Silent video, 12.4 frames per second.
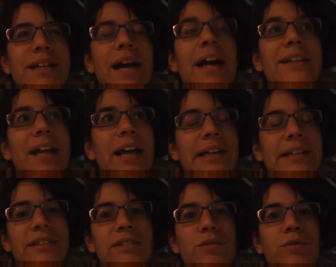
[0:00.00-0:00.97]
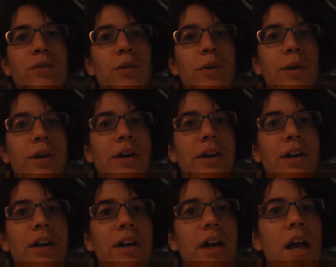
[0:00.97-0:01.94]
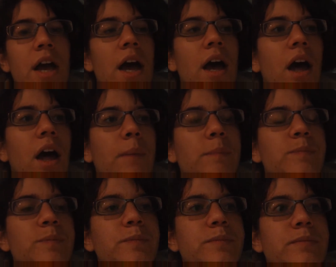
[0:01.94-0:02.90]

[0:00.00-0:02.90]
guidelines for um,